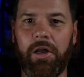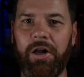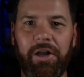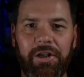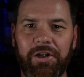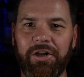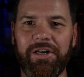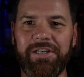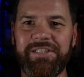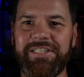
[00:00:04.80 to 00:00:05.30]

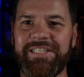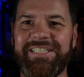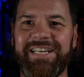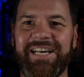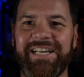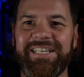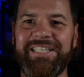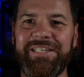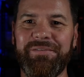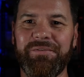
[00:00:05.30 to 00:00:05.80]
Hi guys, it's
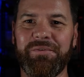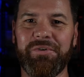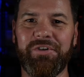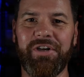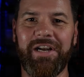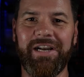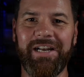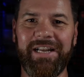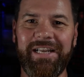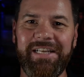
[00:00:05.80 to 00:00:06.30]
Tim from
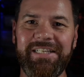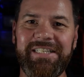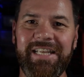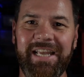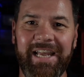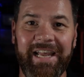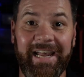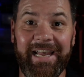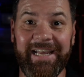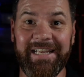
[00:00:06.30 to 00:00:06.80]
Create-A-Lase,
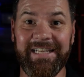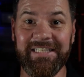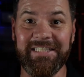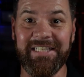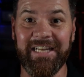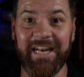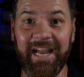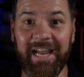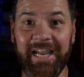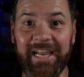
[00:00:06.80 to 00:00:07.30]
and
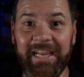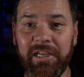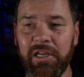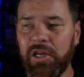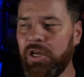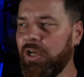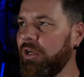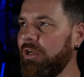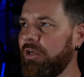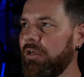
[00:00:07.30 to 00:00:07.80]
today,
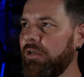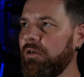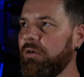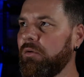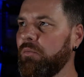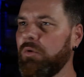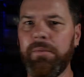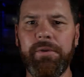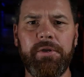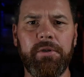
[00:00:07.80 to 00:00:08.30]

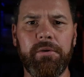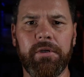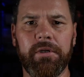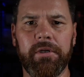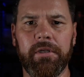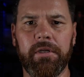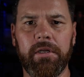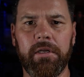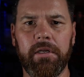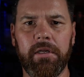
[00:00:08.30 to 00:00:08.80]
what are we
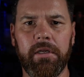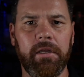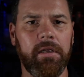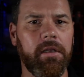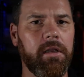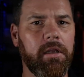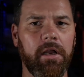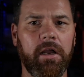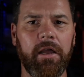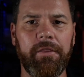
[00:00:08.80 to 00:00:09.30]
doing?
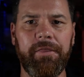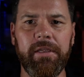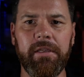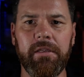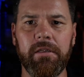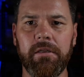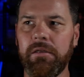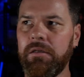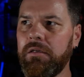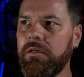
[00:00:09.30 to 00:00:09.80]
I
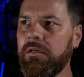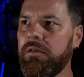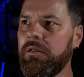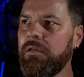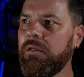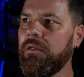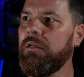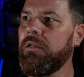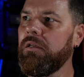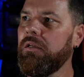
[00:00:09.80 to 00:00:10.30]
think
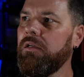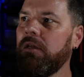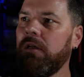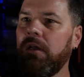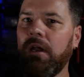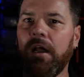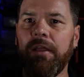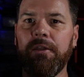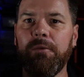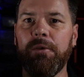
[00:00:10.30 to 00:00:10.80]

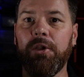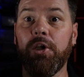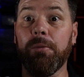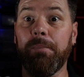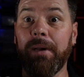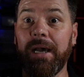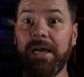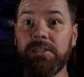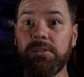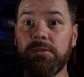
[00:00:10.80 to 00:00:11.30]
we've got a
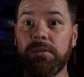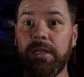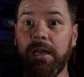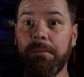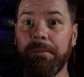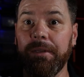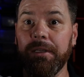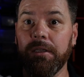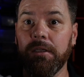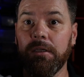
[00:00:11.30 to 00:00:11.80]
parcel
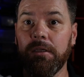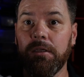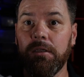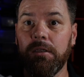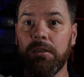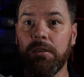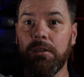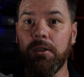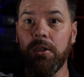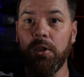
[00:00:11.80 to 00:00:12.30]
coming.
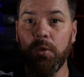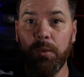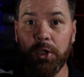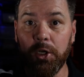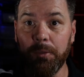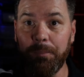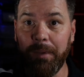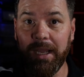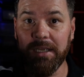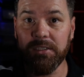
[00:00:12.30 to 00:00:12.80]
We've
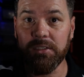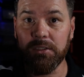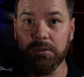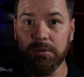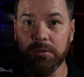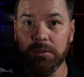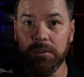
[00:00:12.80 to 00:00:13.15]
got a parcel.